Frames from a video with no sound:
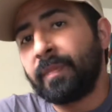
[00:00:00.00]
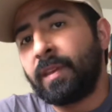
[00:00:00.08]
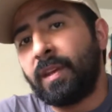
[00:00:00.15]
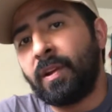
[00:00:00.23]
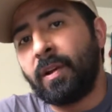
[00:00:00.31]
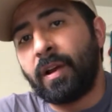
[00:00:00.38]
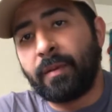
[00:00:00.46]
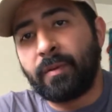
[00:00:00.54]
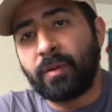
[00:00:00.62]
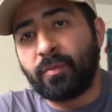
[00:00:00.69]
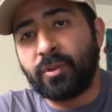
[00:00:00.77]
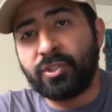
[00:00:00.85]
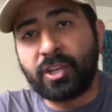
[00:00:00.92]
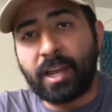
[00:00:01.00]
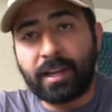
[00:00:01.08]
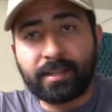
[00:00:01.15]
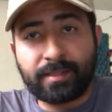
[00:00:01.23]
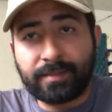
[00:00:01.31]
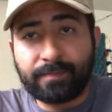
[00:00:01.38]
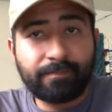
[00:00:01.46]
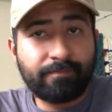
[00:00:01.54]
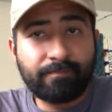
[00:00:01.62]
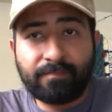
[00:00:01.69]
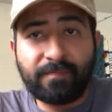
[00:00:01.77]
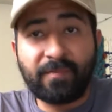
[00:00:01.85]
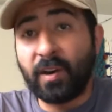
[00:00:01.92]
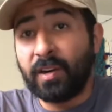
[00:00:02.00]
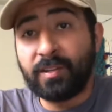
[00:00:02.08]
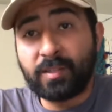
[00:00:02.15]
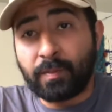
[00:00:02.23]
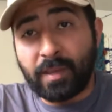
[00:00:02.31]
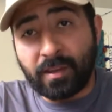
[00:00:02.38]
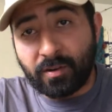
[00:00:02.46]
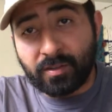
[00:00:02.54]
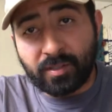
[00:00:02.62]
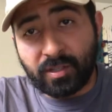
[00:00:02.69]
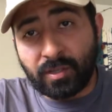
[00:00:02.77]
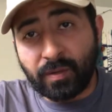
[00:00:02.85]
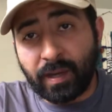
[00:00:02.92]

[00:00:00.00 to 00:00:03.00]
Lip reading: I would reject fun speakers too.